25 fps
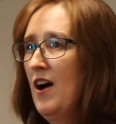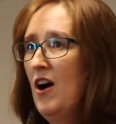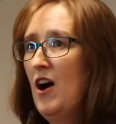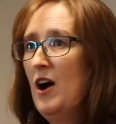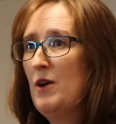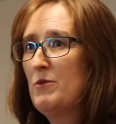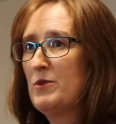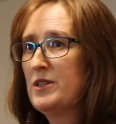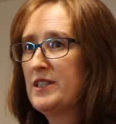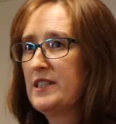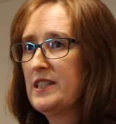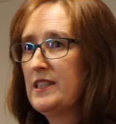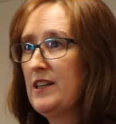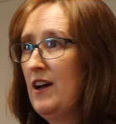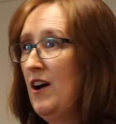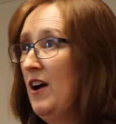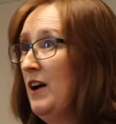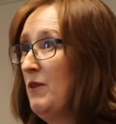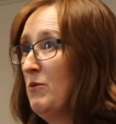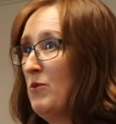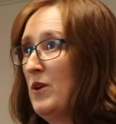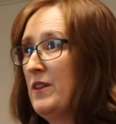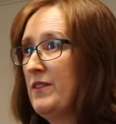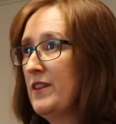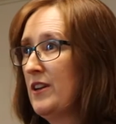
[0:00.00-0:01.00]

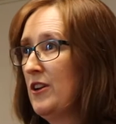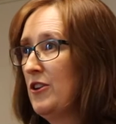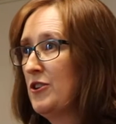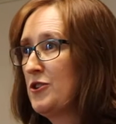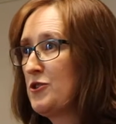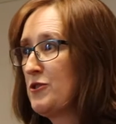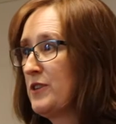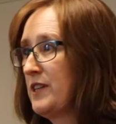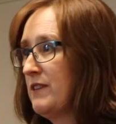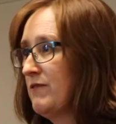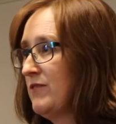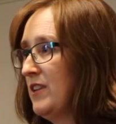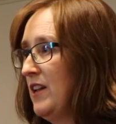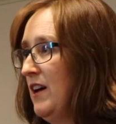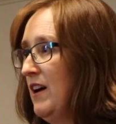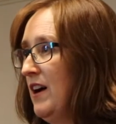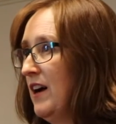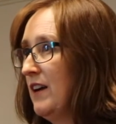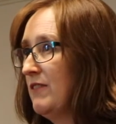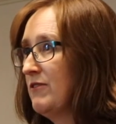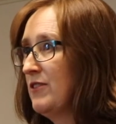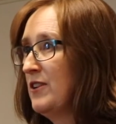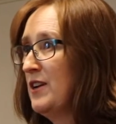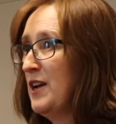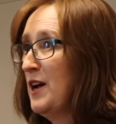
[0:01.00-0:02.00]
I won the lottery of
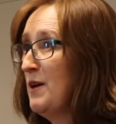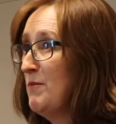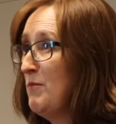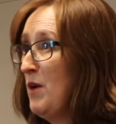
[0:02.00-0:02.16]
life.